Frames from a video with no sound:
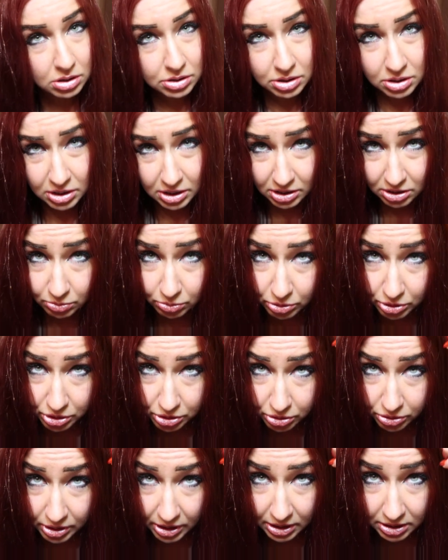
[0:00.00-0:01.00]
So then when
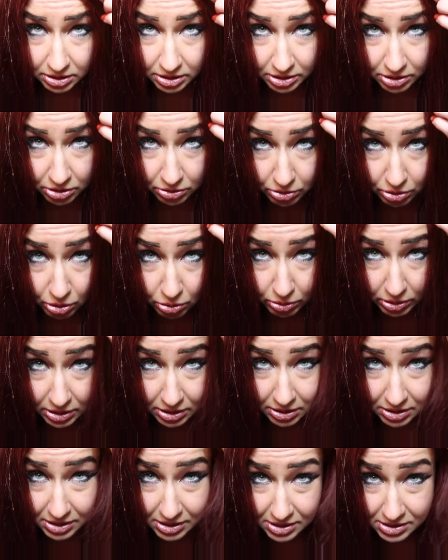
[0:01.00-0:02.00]
you do that, then you go
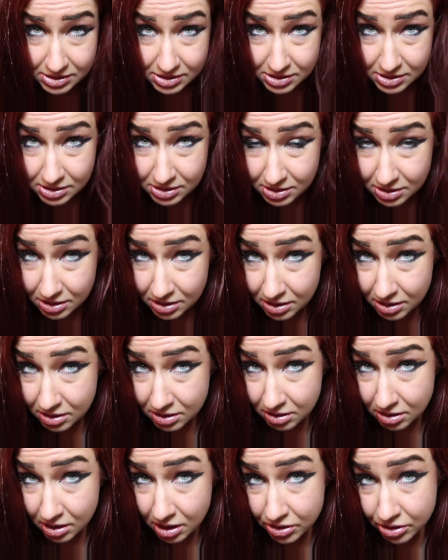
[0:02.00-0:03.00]
like this.
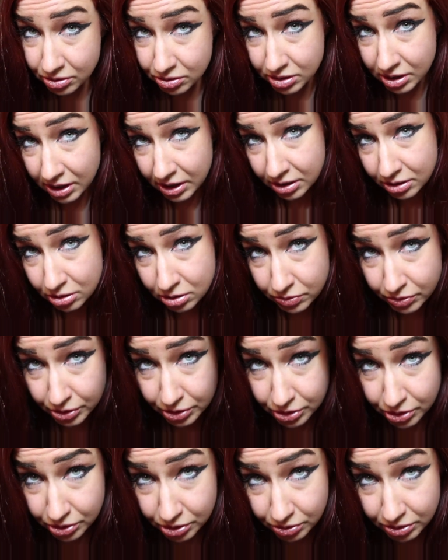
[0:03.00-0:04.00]
And then you take it
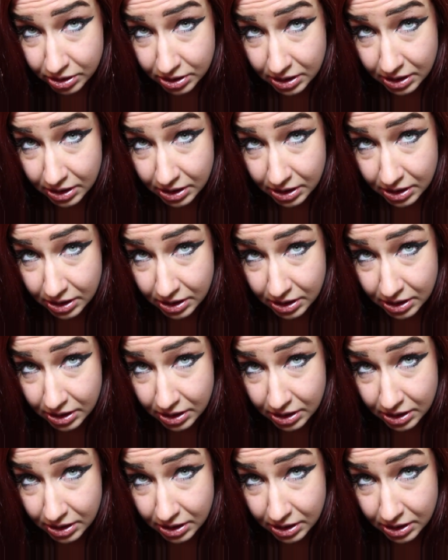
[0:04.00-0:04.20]
over, you do it